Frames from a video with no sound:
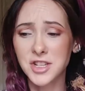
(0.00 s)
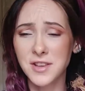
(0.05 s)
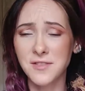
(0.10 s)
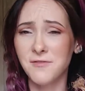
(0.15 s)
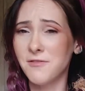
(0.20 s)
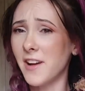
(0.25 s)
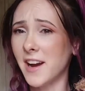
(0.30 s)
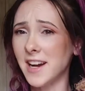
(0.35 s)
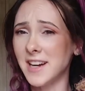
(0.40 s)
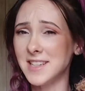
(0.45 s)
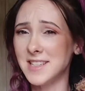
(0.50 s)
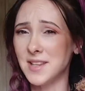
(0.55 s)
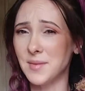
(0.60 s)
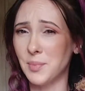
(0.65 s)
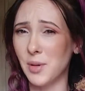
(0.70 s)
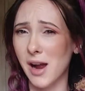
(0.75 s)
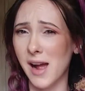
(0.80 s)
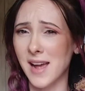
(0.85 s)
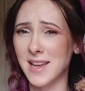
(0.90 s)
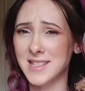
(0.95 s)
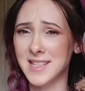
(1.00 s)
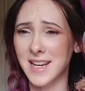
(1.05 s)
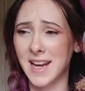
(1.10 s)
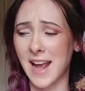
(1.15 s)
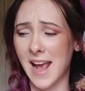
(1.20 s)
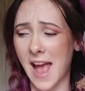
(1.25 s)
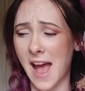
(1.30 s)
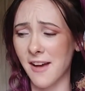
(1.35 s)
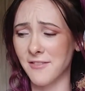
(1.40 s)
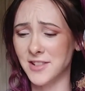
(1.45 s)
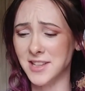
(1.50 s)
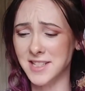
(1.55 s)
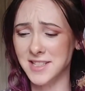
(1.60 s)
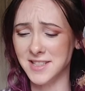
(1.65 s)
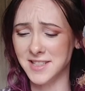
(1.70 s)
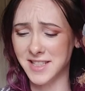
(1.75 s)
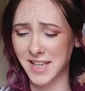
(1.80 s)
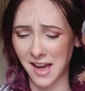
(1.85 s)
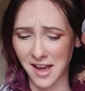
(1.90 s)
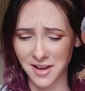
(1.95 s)
very surprised that I
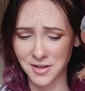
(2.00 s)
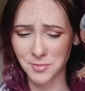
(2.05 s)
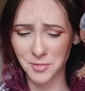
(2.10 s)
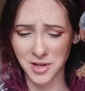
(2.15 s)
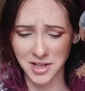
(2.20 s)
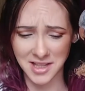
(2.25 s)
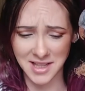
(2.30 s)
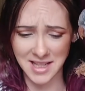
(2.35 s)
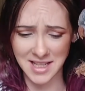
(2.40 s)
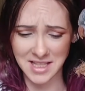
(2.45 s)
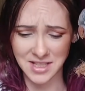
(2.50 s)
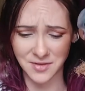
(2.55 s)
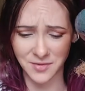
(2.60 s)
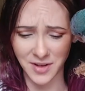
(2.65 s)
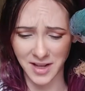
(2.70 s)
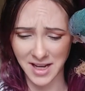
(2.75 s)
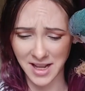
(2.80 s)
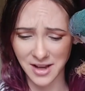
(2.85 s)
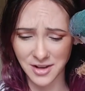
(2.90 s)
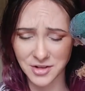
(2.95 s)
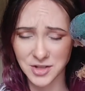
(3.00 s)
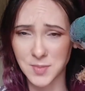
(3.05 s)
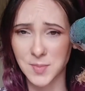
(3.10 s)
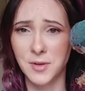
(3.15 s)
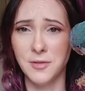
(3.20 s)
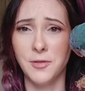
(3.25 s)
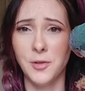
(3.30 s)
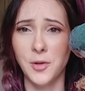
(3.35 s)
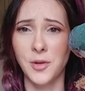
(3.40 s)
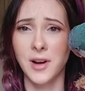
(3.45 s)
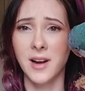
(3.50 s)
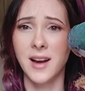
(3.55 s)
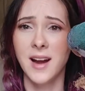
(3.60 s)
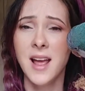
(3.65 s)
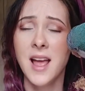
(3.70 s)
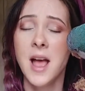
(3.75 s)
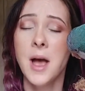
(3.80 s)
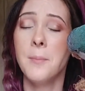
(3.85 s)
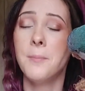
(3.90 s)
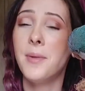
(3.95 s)
haven't done one of these videos before,
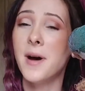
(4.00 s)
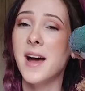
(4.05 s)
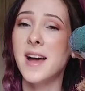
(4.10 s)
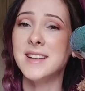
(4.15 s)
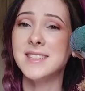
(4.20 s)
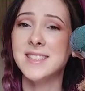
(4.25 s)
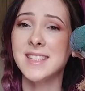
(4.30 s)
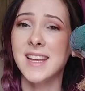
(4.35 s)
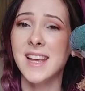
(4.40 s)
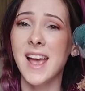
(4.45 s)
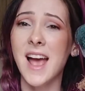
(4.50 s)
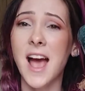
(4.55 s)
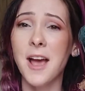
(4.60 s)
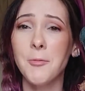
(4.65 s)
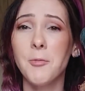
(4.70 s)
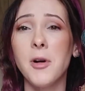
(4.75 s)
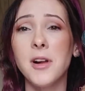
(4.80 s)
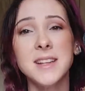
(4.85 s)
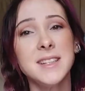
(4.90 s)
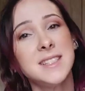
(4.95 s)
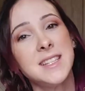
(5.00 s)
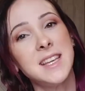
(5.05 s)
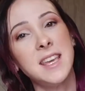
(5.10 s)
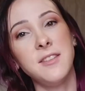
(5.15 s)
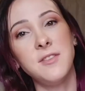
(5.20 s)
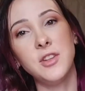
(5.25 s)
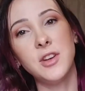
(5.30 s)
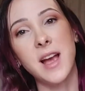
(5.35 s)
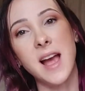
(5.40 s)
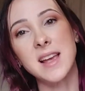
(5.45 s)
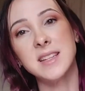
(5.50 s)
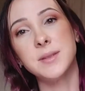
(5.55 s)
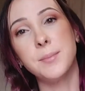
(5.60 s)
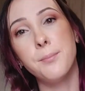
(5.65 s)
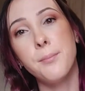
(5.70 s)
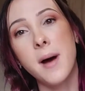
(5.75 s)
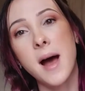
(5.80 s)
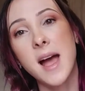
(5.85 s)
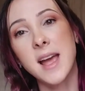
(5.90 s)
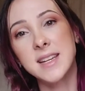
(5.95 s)
but I wanted to give you guys
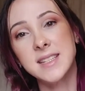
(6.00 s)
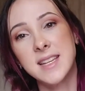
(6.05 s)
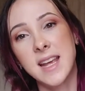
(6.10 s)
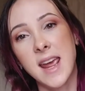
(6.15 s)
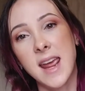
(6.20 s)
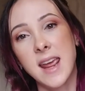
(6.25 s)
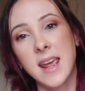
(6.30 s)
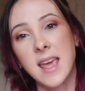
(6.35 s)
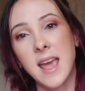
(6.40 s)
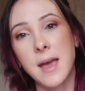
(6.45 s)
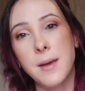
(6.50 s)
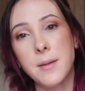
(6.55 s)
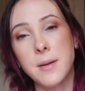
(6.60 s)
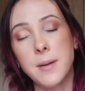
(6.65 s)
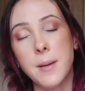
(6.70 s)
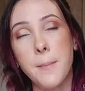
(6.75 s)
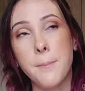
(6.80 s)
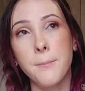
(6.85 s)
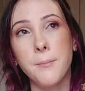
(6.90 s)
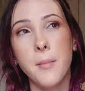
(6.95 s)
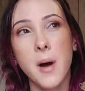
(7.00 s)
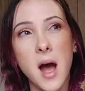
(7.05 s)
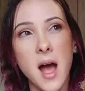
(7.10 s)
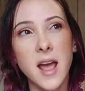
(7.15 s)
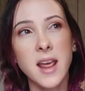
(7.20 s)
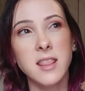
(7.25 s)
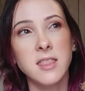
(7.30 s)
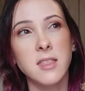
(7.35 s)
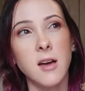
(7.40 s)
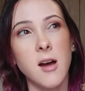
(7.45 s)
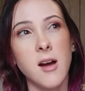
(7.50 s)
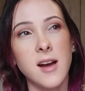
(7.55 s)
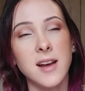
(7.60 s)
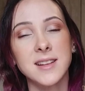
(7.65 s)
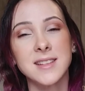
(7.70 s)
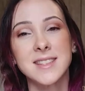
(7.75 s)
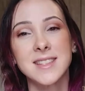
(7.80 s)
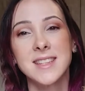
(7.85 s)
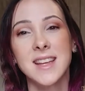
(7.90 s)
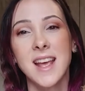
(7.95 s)
my take and my
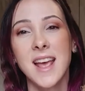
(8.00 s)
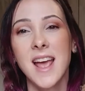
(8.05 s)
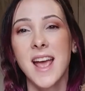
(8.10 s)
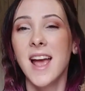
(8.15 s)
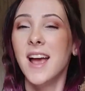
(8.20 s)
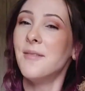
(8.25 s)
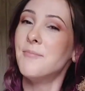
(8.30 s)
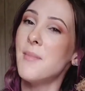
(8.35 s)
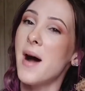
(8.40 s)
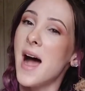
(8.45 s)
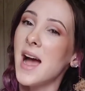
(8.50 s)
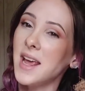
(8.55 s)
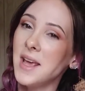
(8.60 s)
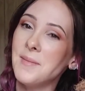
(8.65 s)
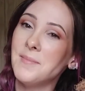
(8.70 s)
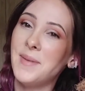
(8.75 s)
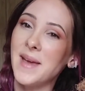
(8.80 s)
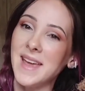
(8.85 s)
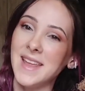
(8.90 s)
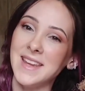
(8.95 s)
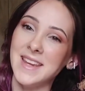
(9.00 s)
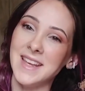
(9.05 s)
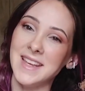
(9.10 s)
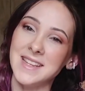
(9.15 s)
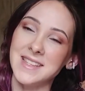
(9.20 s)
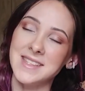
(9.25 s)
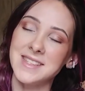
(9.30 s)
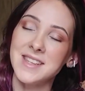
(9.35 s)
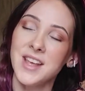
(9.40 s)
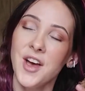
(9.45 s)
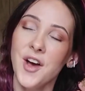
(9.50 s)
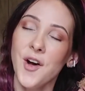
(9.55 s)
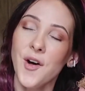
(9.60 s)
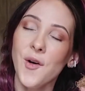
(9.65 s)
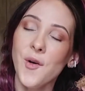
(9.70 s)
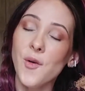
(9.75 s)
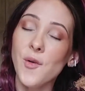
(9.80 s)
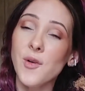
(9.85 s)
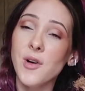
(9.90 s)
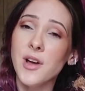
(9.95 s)
thoughts and my opinions
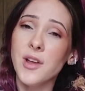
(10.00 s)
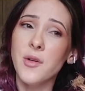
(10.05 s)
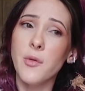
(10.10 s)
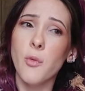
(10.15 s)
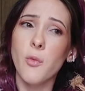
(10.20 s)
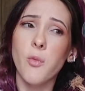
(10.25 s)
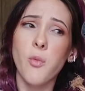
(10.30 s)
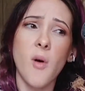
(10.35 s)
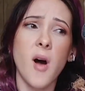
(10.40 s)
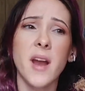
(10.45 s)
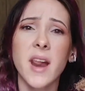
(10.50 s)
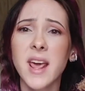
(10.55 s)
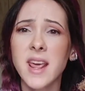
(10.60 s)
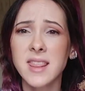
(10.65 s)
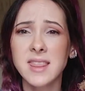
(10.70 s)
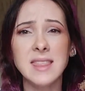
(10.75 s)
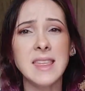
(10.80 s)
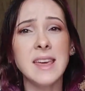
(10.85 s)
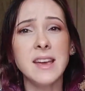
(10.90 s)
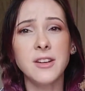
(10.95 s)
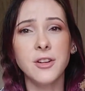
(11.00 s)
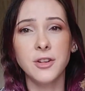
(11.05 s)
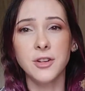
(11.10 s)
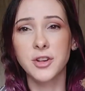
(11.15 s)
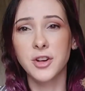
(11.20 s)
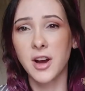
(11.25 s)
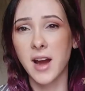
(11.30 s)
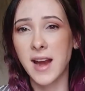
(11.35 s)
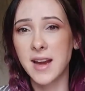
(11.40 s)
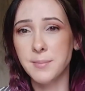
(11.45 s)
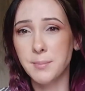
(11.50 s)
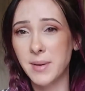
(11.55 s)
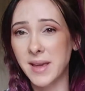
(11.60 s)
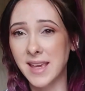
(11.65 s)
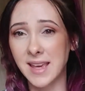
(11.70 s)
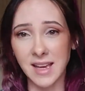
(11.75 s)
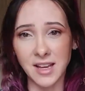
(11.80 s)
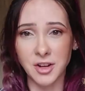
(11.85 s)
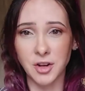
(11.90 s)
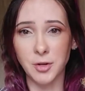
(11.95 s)
on what I think are great
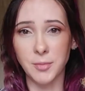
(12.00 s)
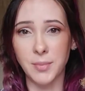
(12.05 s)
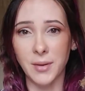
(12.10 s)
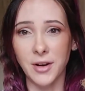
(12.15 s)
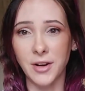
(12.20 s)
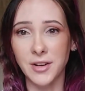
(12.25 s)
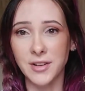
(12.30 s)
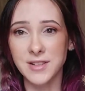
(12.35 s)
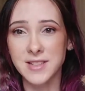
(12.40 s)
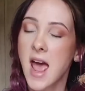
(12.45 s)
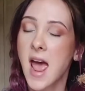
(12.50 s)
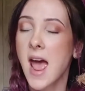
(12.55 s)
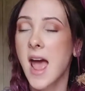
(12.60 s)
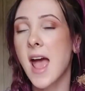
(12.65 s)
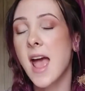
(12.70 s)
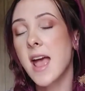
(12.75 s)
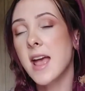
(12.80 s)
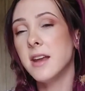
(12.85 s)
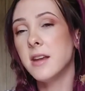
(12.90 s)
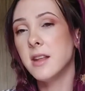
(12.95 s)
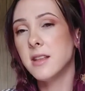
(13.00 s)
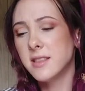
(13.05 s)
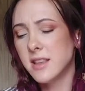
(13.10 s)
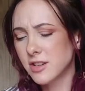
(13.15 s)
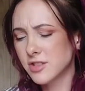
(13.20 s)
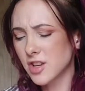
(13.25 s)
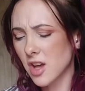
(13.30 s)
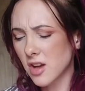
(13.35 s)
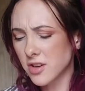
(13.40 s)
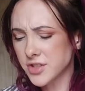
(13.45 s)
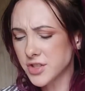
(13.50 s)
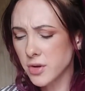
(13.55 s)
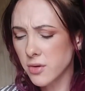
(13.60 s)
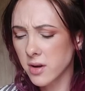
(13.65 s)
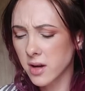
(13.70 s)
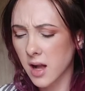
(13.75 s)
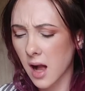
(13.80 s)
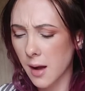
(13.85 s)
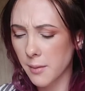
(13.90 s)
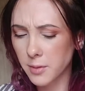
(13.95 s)
beginner birds. And there's also
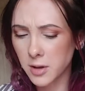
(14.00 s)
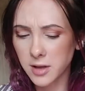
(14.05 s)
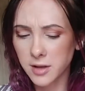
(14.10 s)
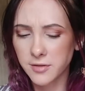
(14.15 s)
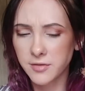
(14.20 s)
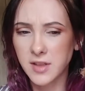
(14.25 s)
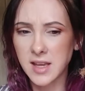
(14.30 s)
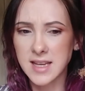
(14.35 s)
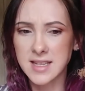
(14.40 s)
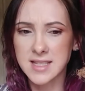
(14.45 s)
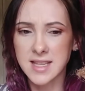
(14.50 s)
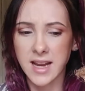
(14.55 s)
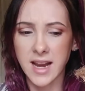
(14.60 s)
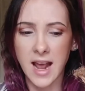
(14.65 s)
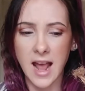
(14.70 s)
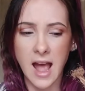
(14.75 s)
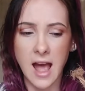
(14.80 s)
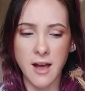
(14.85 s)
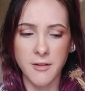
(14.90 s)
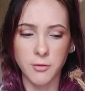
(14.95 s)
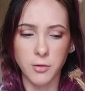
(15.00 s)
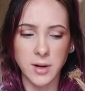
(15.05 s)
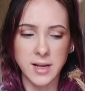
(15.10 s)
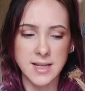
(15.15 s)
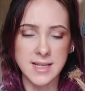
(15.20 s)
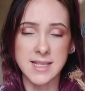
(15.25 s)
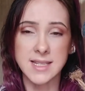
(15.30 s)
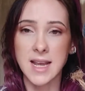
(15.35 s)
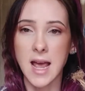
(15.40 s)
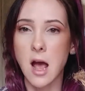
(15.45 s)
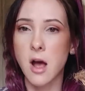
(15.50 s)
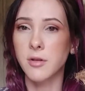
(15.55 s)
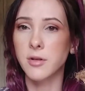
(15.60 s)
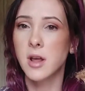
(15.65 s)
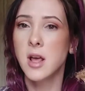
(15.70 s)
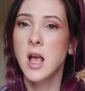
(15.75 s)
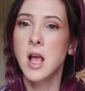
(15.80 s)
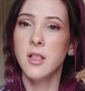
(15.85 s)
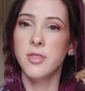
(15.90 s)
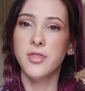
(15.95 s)
a couple of these that I have written
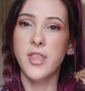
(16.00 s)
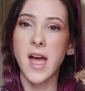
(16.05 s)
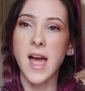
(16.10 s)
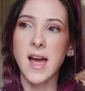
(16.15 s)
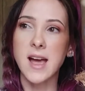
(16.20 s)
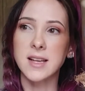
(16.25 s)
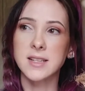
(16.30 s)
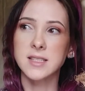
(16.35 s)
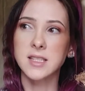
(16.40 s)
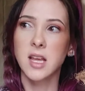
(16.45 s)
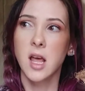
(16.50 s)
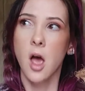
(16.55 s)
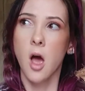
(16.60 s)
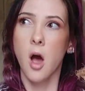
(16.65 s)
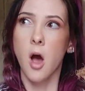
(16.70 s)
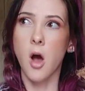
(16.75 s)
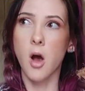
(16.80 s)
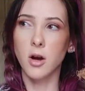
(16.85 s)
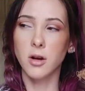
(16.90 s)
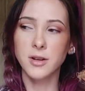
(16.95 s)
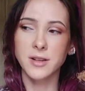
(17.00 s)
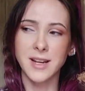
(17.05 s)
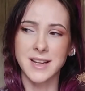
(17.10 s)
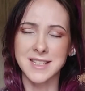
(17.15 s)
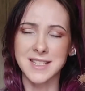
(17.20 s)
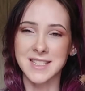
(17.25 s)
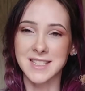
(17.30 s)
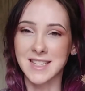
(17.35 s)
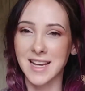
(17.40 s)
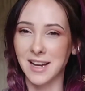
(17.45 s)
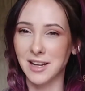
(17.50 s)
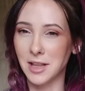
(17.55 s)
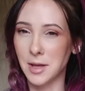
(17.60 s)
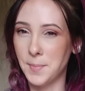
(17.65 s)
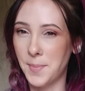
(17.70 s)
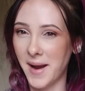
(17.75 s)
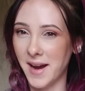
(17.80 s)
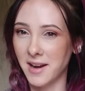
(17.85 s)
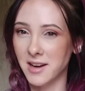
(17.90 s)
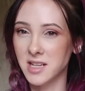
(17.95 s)
down that aren't necessarily
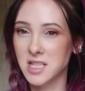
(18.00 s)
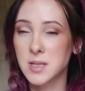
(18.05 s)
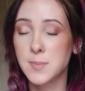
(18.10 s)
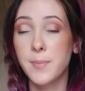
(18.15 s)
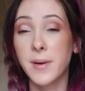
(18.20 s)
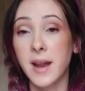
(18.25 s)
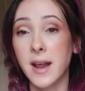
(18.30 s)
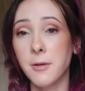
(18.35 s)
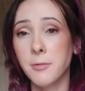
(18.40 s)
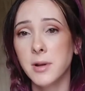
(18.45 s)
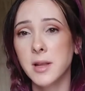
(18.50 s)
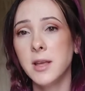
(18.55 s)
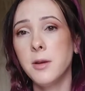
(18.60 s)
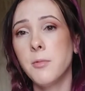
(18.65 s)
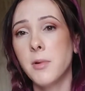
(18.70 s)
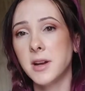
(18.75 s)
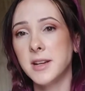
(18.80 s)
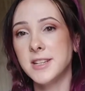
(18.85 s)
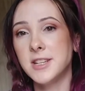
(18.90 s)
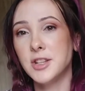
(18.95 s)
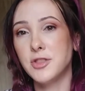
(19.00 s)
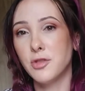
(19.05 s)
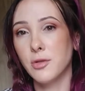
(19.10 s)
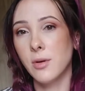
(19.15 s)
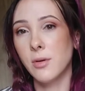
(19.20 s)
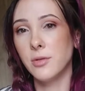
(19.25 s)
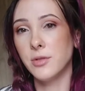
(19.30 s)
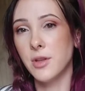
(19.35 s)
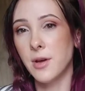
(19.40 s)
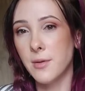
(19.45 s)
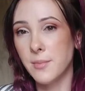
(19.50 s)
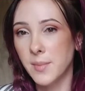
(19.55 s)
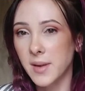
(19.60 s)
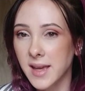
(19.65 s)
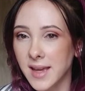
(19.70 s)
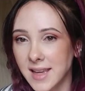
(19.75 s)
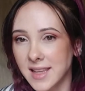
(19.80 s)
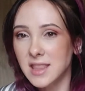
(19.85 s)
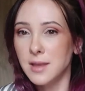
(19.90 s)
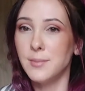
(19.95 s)
parrots, but I really wanted to throw them
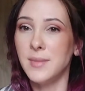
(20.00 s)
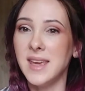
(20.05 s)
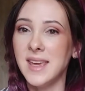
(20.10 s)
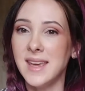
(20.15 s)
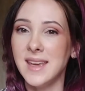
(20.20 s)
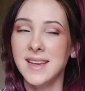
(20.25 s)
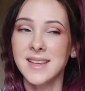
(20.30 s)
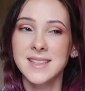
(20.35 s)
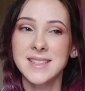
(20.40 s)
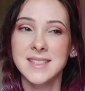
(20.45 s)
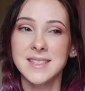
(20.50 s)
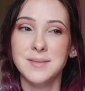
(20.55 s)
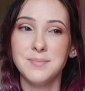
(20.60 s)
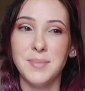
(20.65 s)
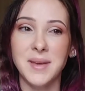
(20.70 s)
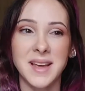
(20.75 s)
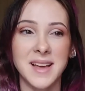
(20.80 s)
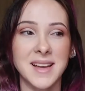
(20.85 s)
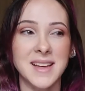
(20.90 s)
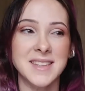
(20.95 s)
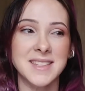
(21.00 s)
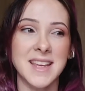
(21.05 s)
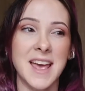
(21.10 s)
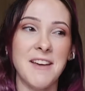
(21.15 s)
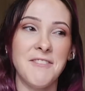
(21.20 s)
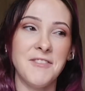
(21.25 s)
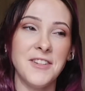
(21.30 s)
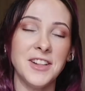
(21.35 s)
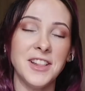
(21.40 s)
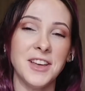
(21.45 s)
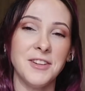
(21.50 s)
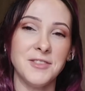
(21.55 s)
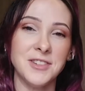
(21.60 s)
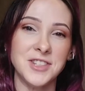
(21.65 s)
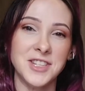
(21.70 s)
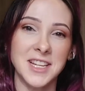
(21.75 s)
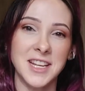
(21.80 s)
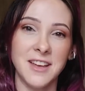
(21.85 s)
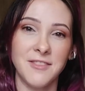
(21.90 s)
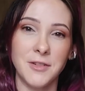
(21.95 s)
in the mix because I feel like we
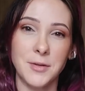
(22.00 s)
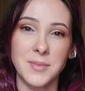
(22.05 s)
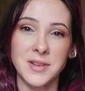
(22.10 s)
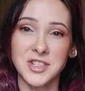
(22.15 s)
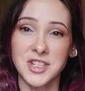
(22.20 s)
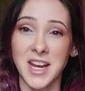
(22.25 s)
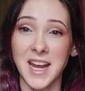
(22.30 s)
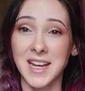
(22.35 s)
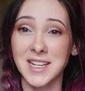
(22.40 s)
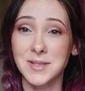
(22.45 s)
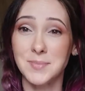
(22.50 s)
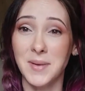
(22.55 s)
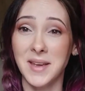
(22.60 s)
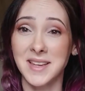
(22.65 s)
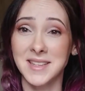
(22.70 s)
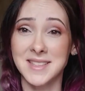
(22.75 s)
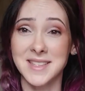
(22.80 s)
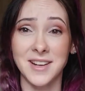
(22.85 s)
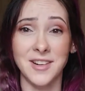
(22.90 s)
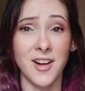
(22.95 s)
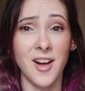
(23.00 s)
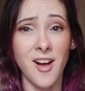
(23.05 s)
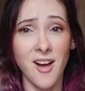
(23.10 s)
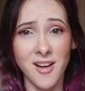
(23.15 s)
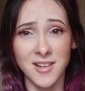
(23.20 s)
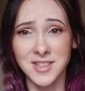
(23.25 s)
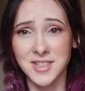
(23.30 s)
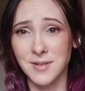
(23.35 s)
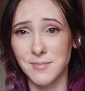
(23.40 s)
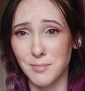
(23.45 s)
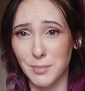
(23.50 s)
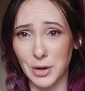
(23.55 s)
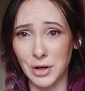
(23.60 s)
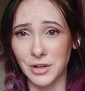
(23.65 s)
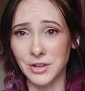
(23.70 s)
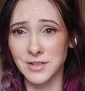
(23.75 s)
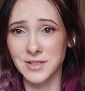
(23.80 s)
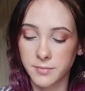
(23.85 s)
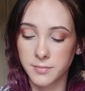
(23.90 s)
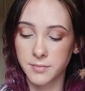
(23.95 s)
should give them a chance because they're awesome
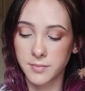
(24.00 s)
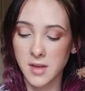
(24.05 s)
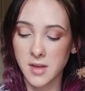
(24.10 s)
birds.